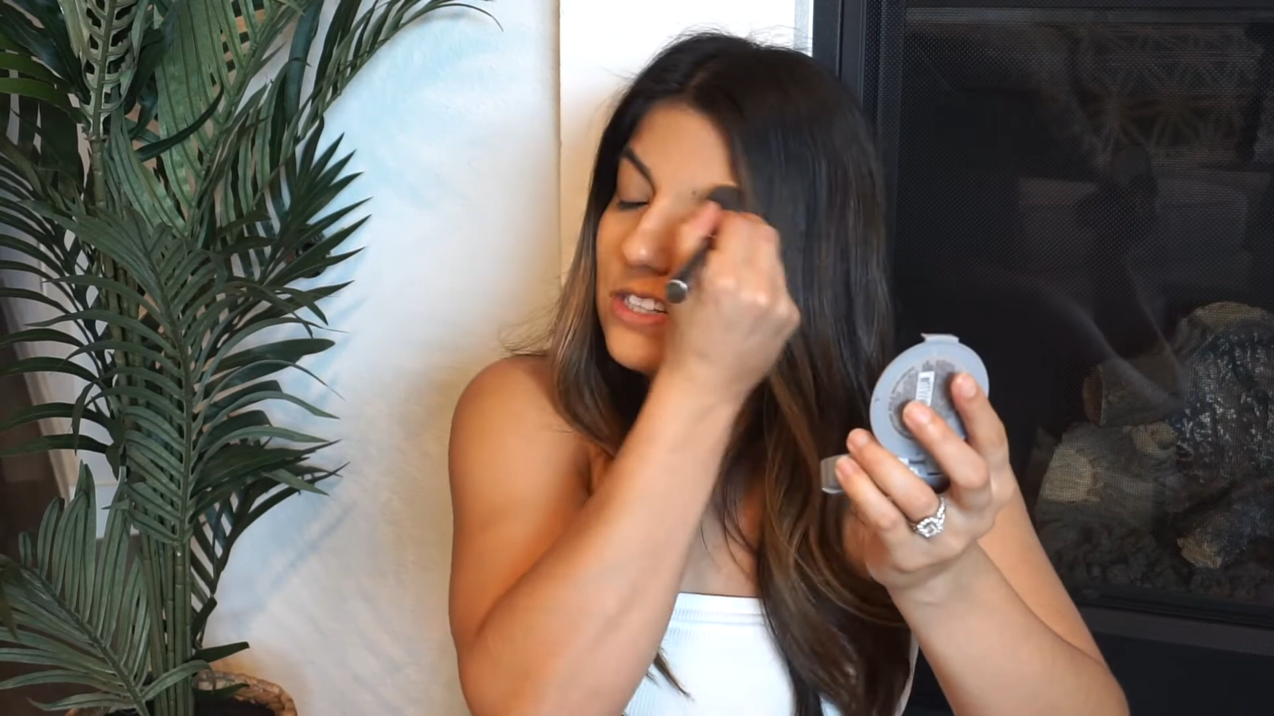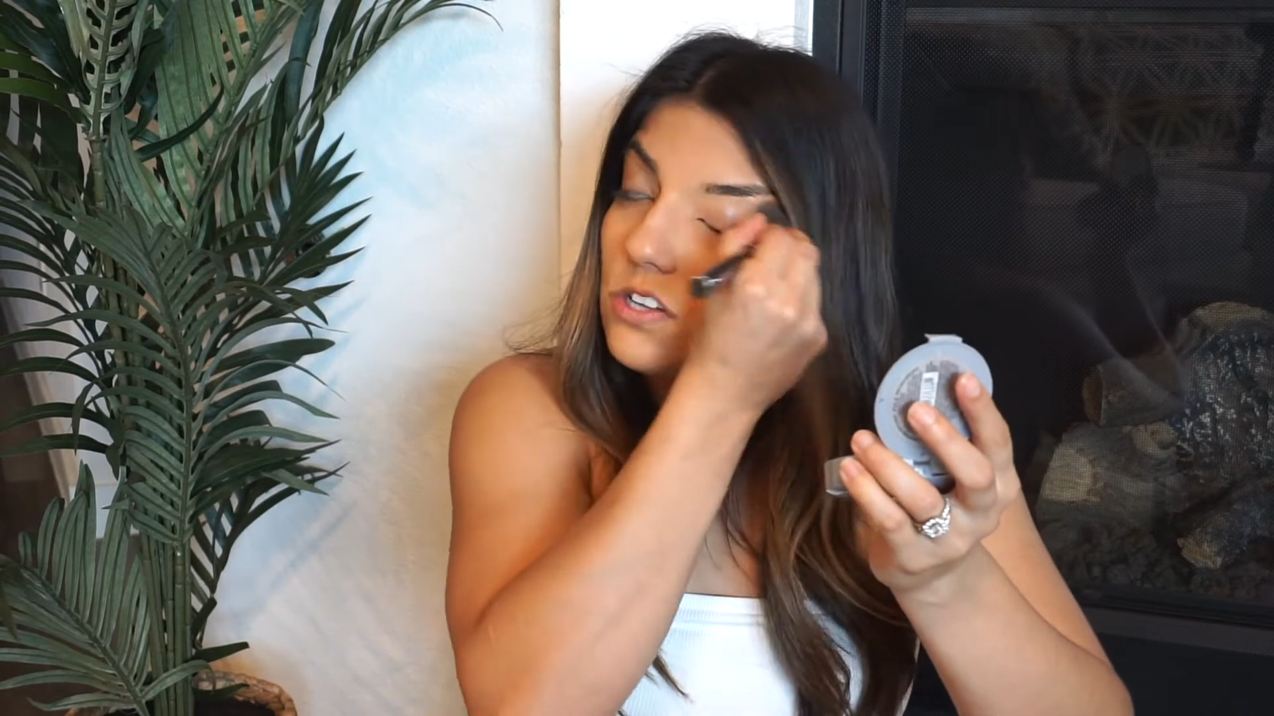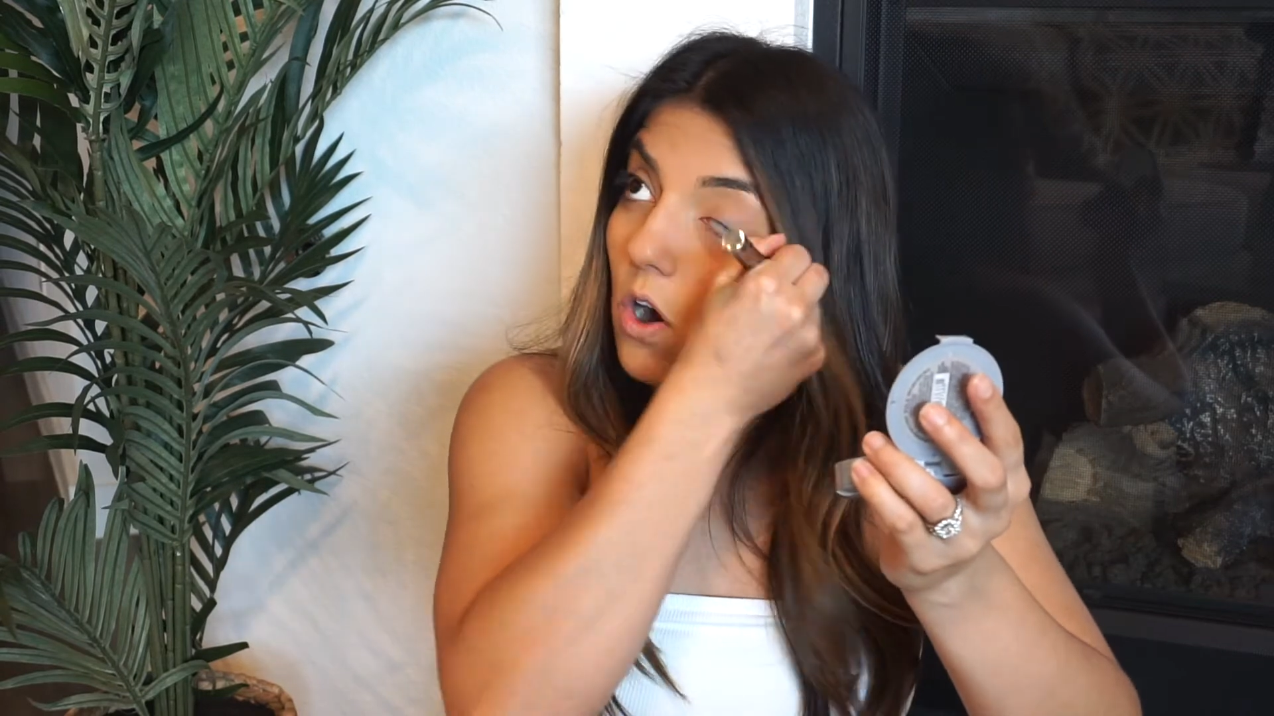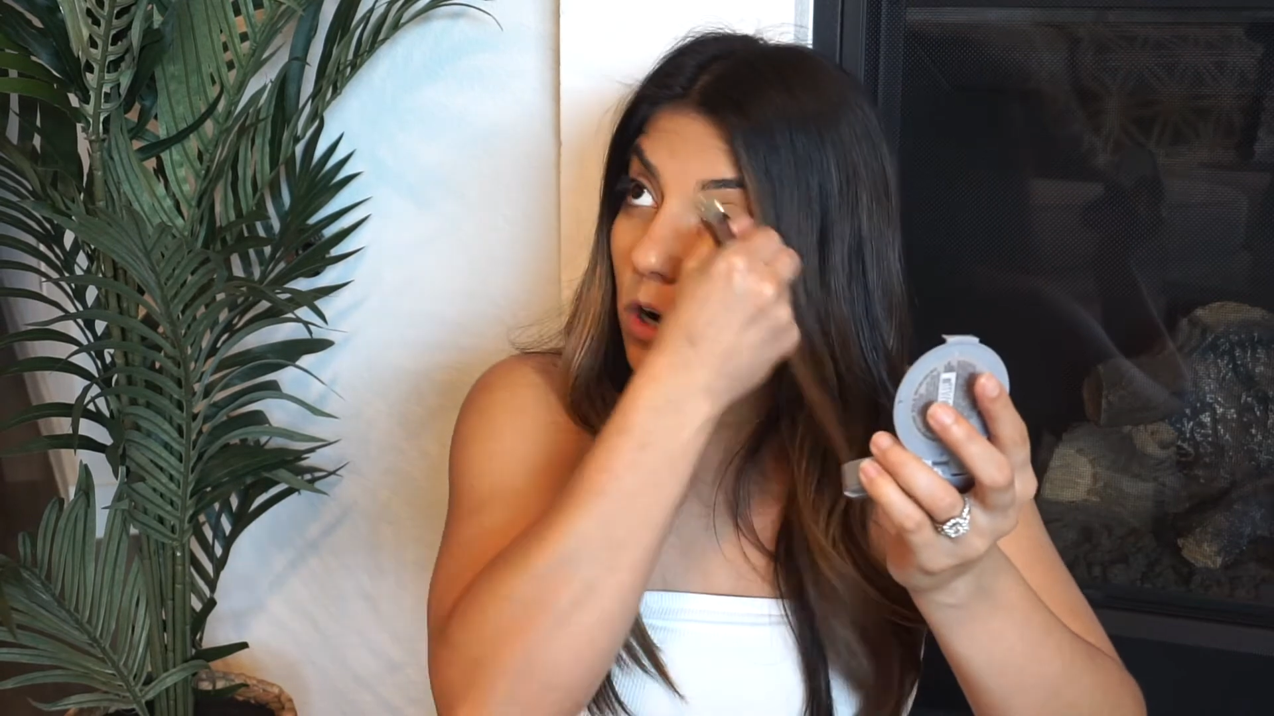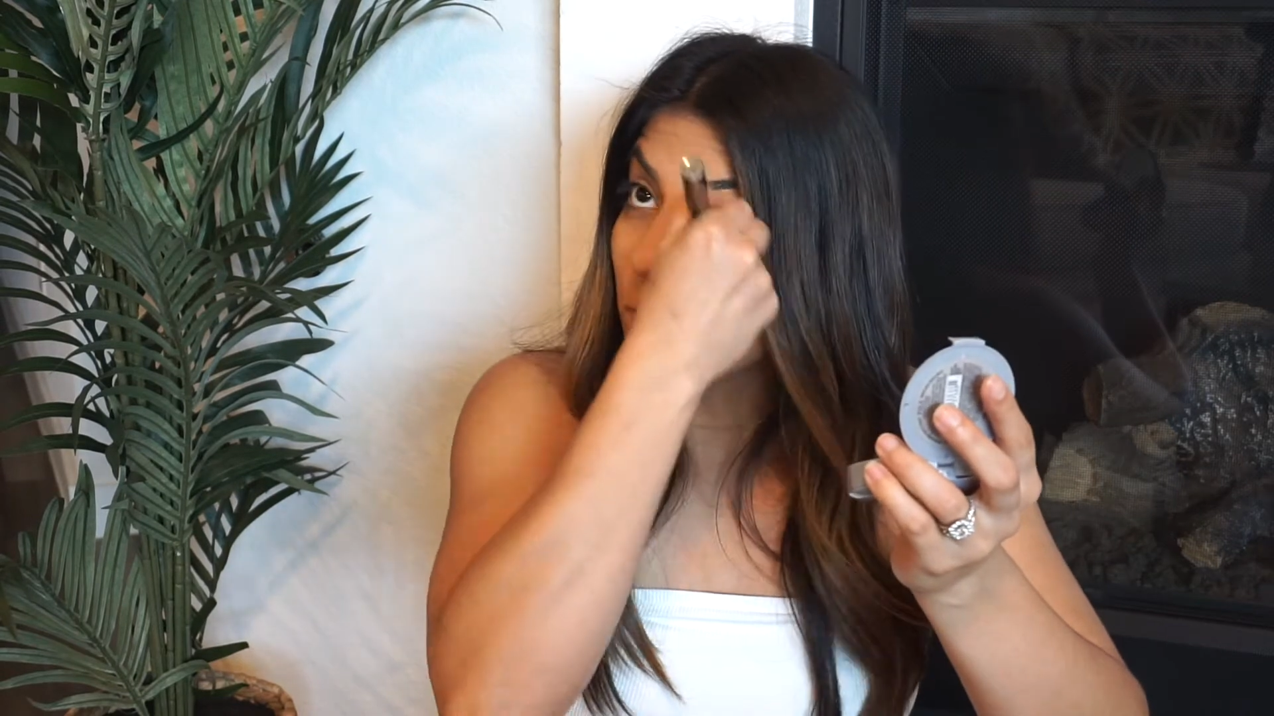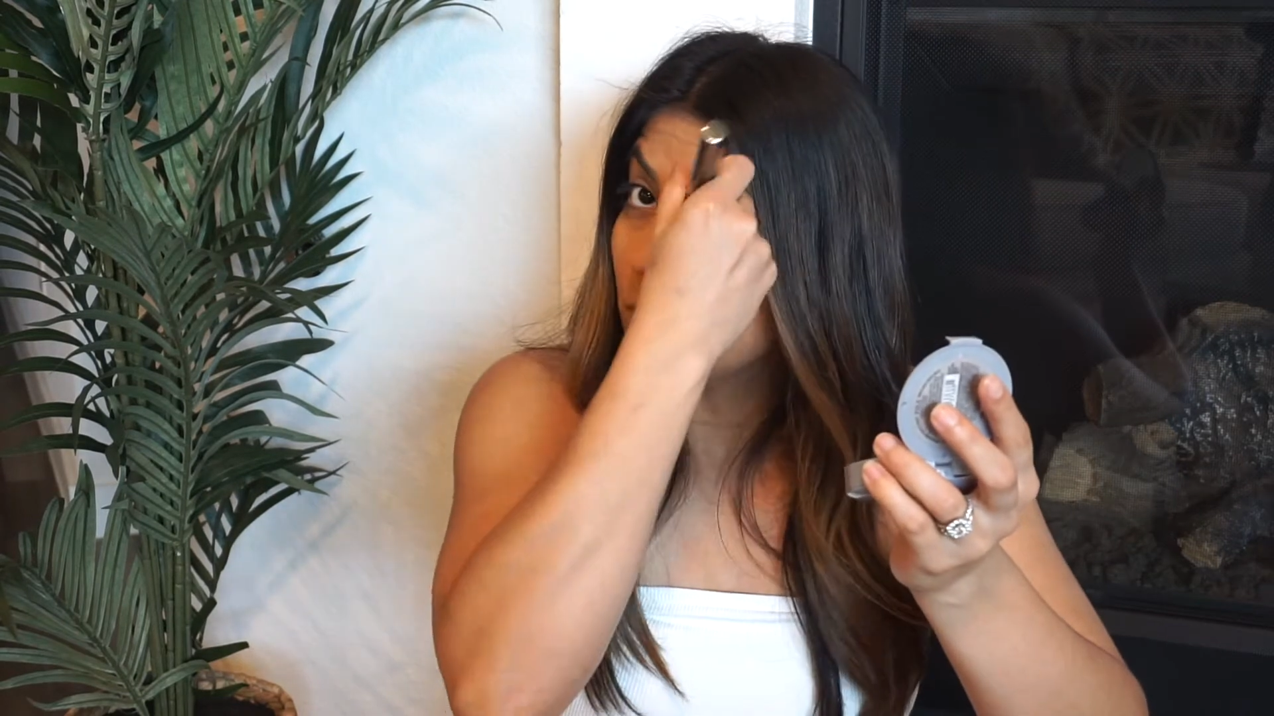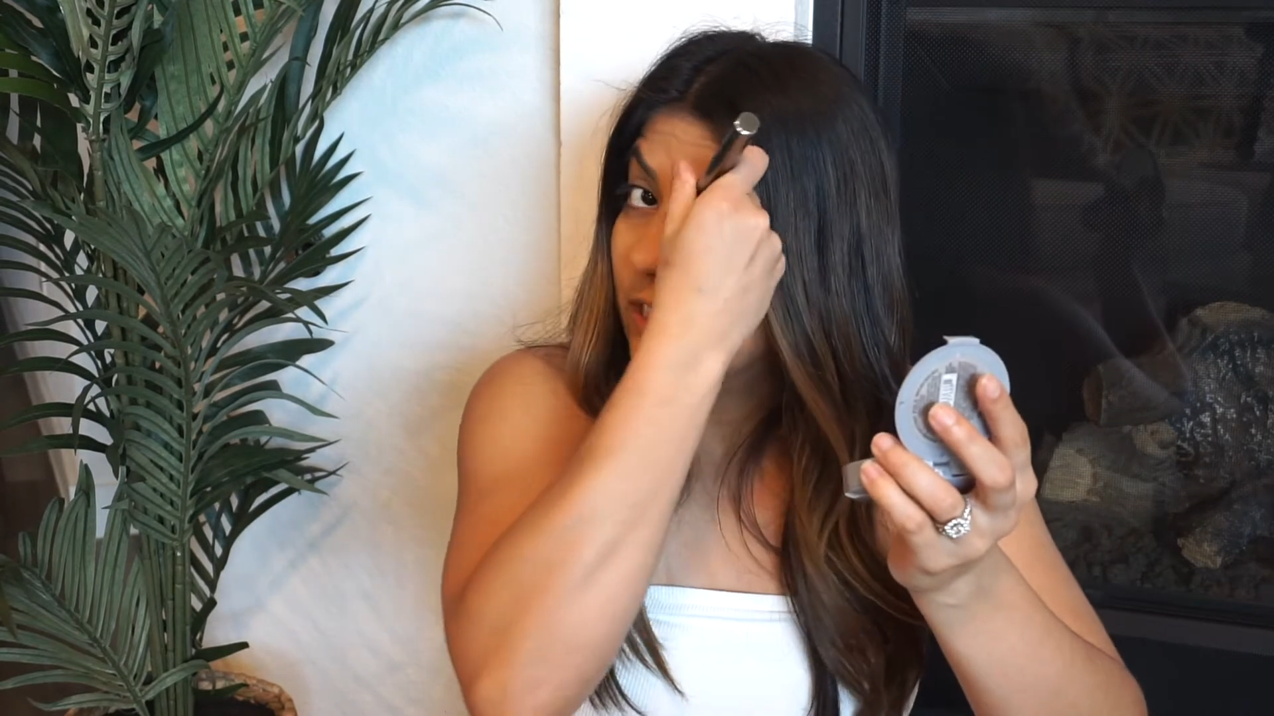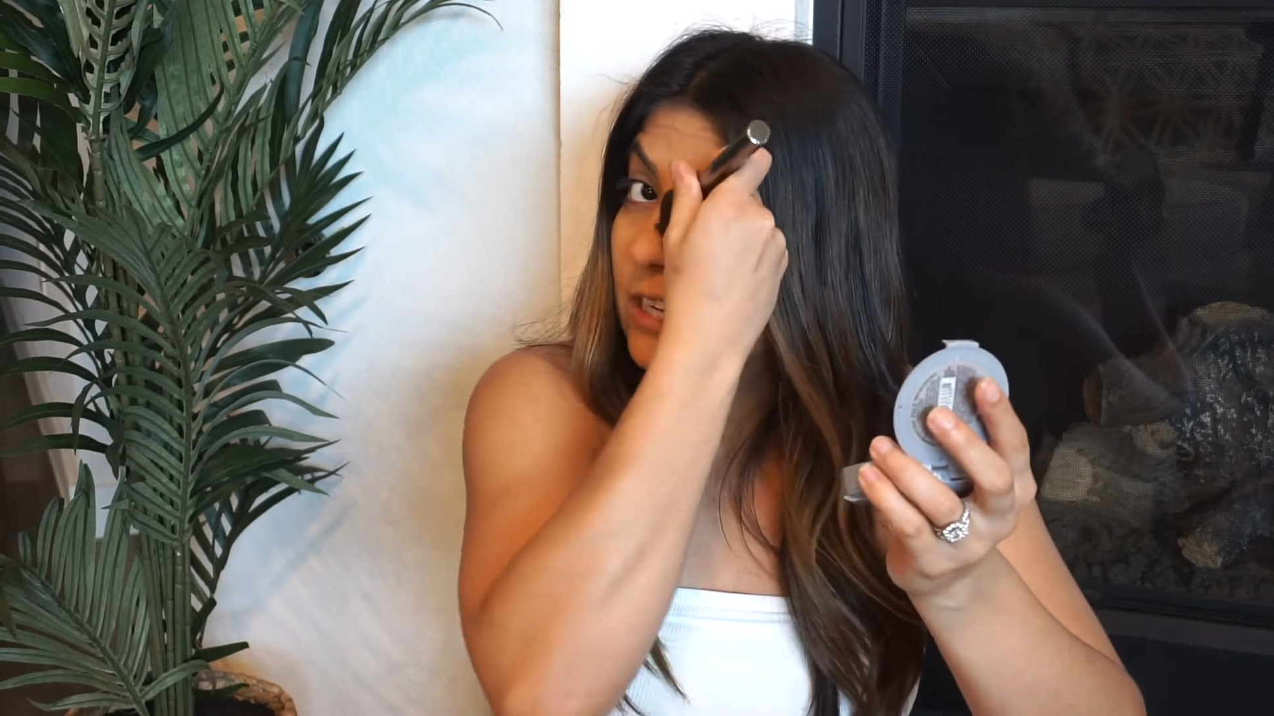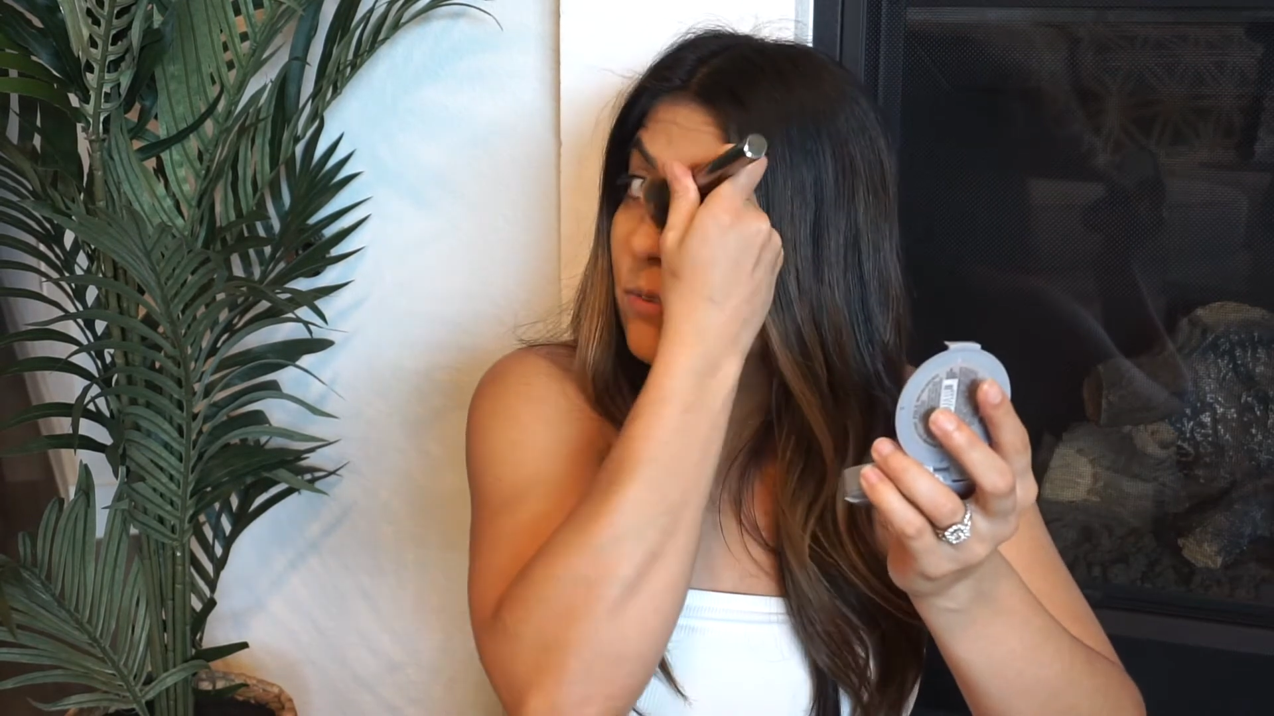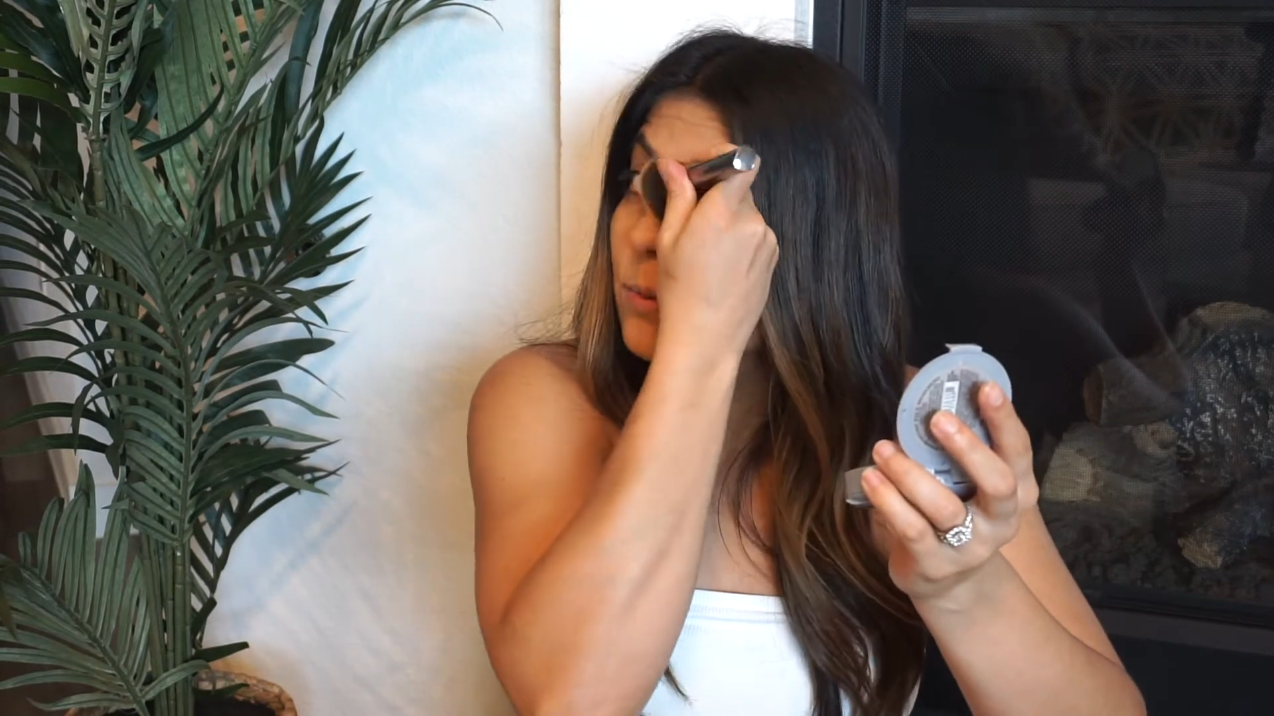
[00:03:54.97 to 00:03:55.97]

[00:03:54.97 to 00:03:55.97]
is heartbreaking,